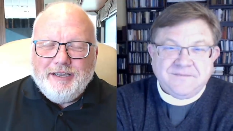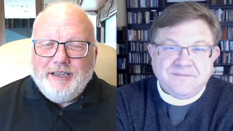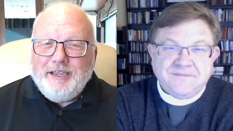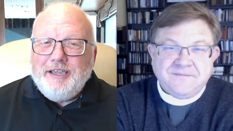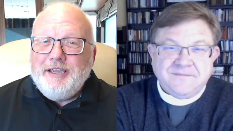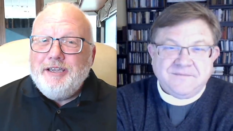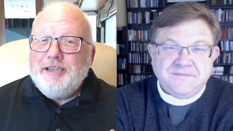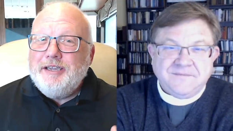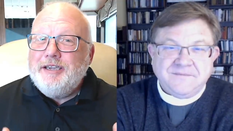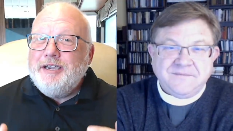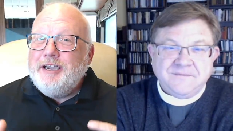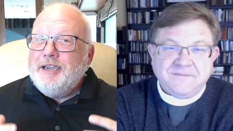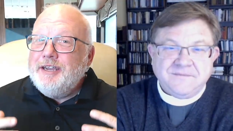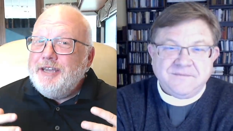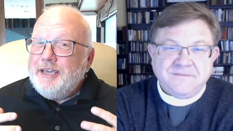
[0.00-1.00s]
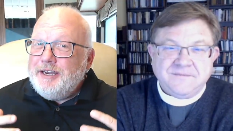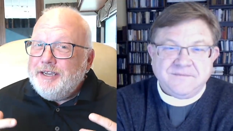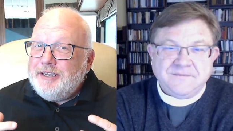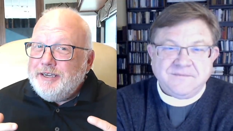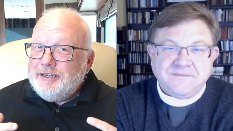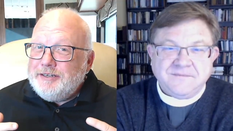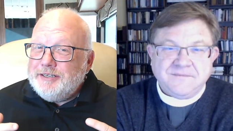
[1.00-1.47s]
Speaker 1: In
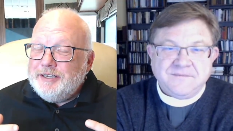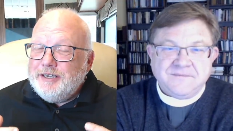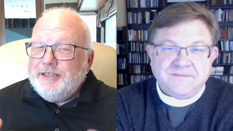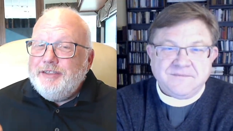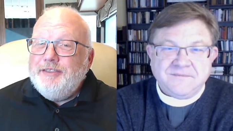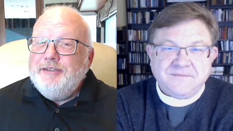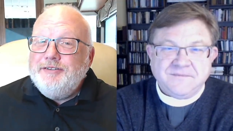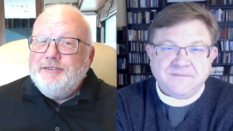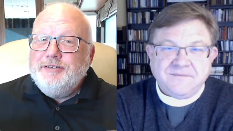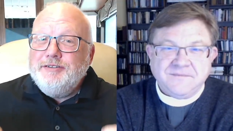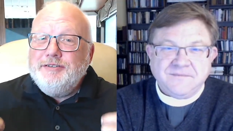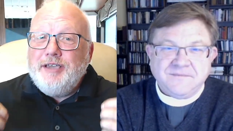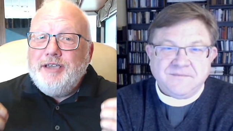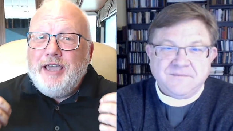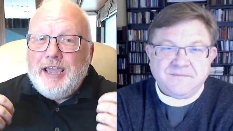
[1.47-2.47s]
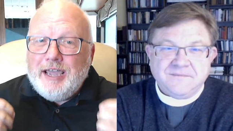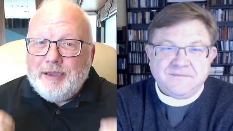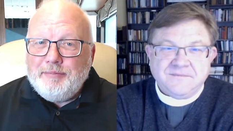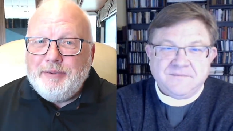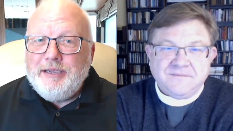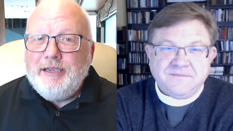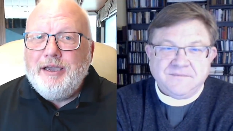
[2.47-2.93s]
Connecticut, this is
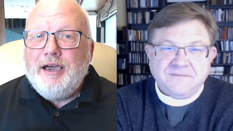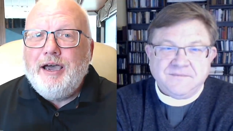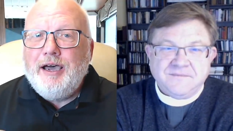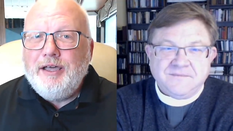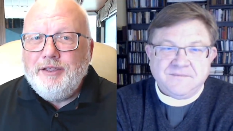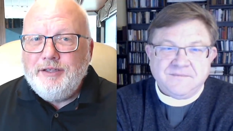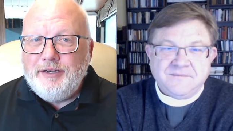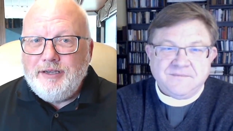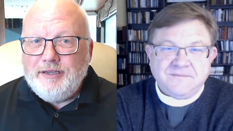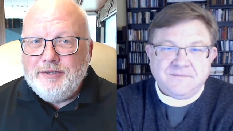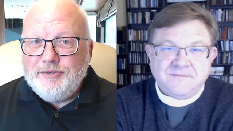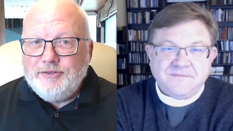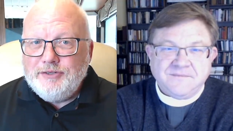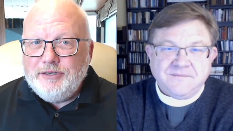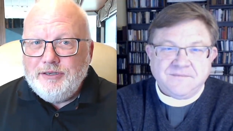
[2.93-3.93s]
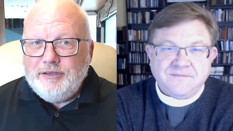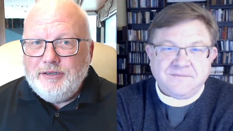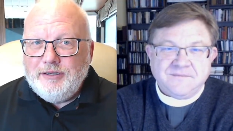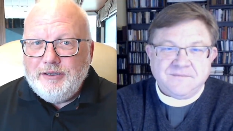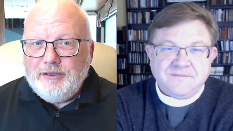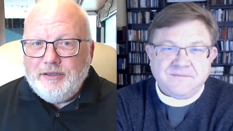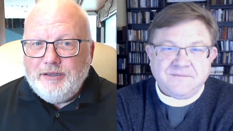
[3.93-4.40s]
happy holidays.
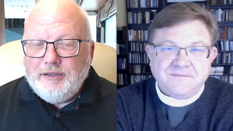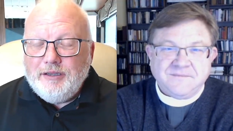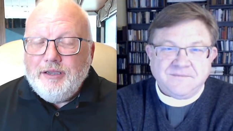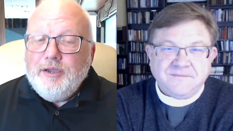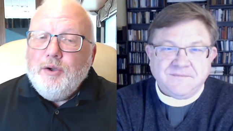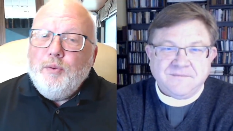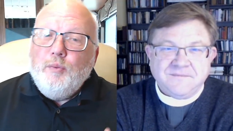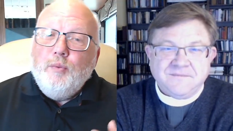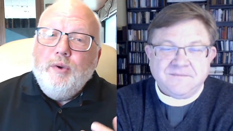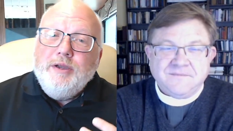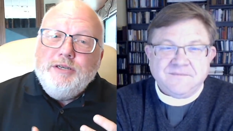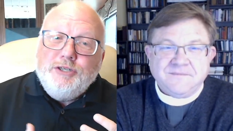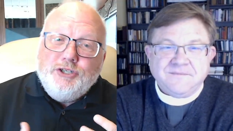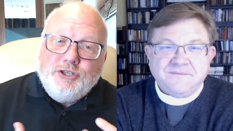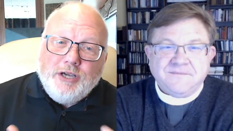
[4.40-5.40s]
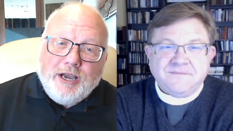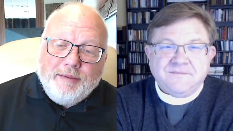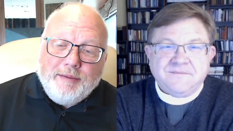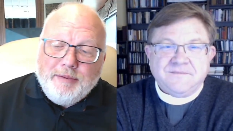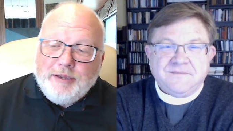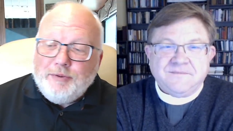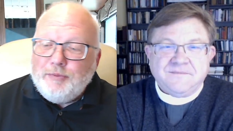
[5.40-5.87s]
When
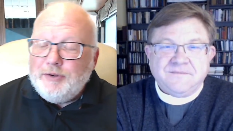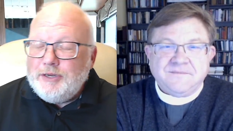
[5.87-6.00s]
shopping, when